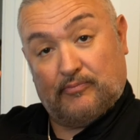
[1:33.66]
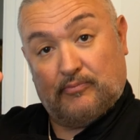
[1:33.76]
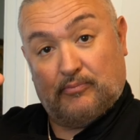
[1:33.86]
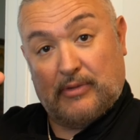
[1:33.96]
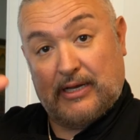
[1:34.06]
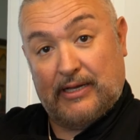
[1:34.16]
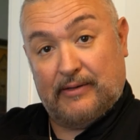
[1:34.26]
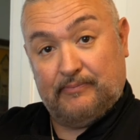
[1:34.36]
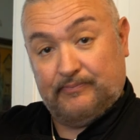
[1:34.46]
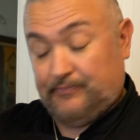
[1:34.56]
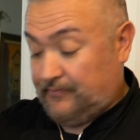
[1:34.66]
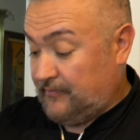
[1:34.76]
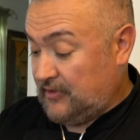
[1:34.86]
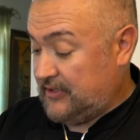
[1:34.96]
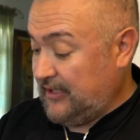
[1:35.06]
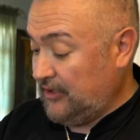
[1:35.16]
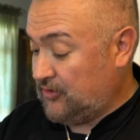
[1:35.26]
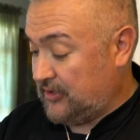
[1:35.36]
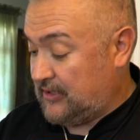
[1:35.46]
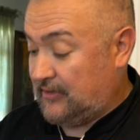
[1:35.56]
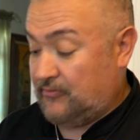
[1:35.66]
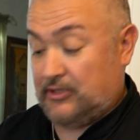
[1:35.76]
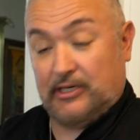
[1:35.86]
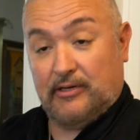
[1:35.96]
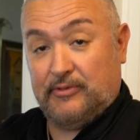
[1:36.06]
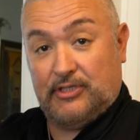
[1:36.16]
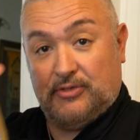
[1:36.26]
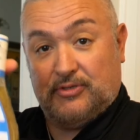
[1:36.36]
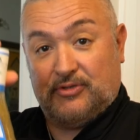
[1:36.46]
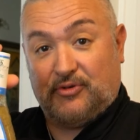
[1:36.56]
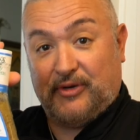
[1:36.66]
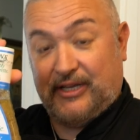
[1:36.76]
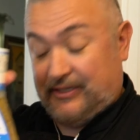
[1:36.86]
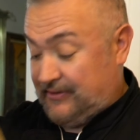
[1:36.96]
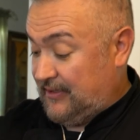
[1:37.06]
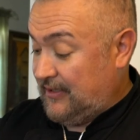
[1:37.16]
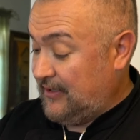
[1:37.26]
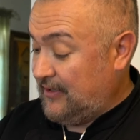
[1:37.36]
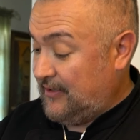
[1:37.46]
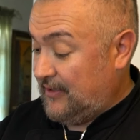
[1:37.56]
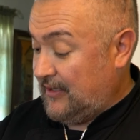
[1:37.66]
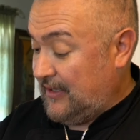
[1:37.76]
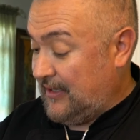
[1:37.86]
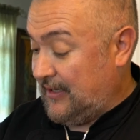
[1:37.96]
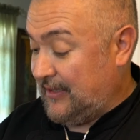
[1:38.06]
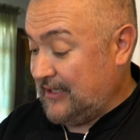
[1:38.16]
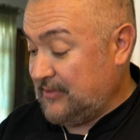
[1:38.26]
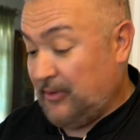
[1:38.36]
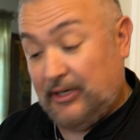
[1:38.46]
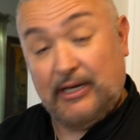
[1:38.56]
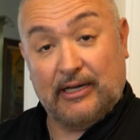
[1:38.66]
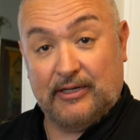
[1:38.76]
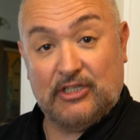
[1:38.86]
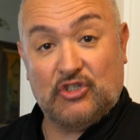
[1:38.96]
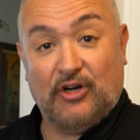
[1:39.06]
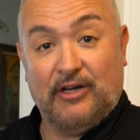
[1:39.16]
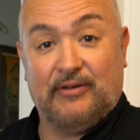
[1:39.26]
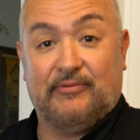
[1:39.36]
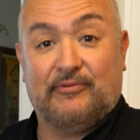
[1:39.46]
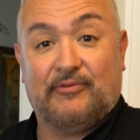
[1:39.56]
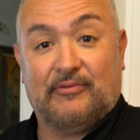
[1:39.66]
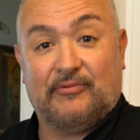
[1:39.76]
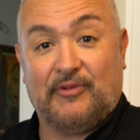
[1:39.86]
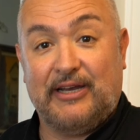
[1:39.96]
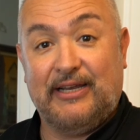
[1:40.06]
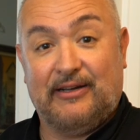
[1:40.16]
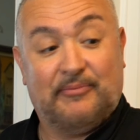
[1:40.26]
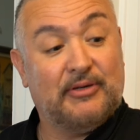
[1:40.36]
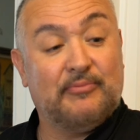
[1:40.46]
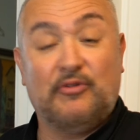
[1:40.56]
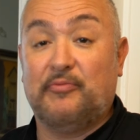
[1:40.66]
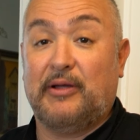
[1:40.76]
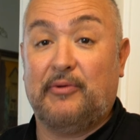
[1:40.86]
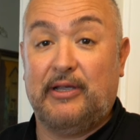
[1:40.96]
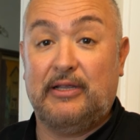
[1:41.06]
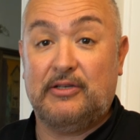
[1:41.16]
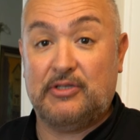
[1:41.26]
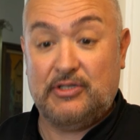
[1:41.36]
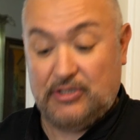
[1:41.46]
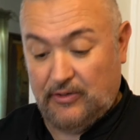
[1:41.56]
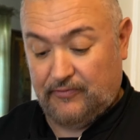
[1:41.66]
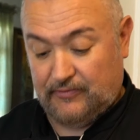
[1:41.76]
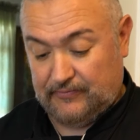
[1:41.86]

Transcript: my salad dressing, which I always use, Greek. And that's about it, and I'll get started. Right now, I'm going to move my way to the stove.